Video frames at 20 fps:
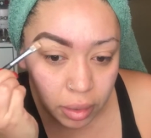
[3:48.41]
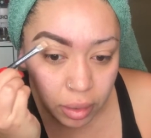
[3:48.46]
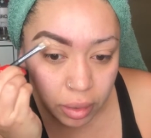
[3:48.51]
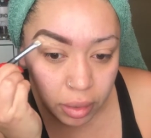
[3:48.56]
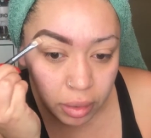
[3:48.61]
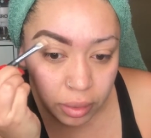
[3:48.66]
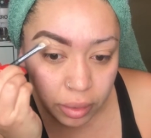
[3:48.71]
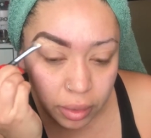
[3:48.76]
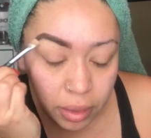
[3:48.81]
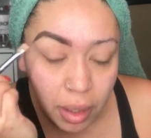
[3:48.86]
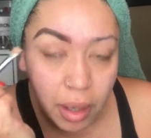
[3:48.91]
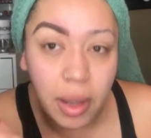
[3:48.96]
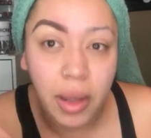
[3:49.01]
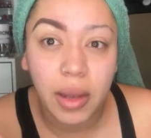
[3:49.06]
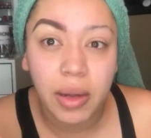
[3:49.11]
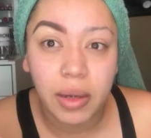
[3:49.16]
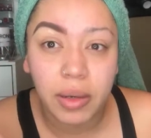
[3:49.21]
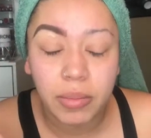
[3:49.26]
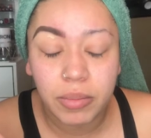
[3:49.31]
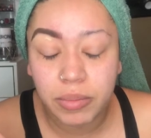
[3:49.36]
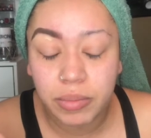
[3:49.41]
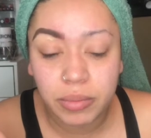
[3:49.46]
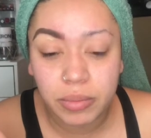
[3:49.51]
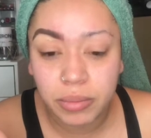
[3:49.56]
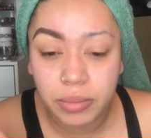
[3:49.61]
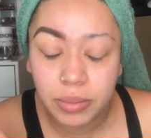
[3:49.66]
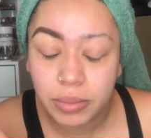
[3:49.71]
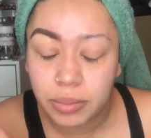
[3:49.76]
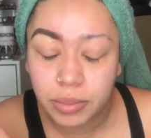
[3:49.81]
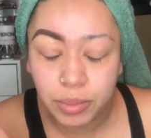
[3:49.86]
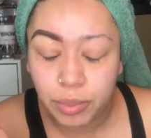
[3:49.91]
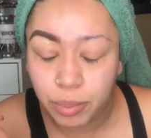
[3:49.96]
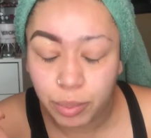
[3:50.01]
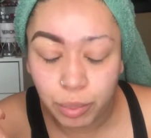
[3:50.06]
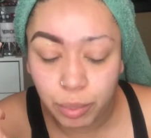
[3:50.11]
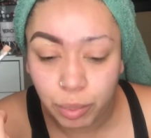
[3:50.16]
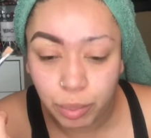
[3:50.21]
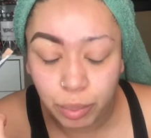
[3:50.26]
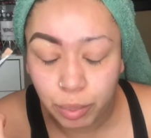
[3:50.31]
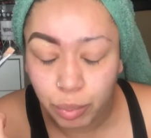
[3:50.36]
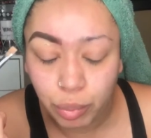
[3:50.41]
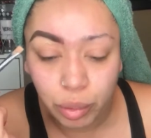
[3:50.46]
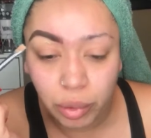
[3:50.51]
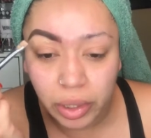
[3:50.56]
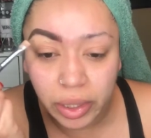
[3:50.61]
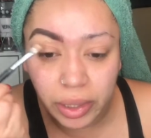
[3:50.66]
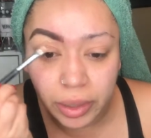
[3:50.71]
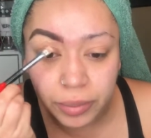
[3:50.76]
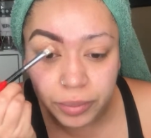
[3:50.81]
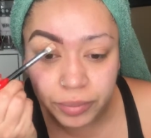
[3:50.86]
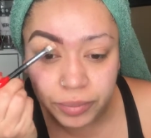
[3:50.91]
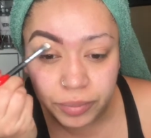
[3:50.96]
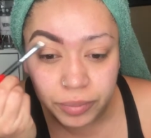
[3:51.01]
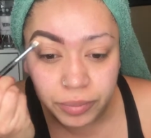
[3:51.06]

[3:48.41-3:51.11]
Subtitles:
it's not pretty.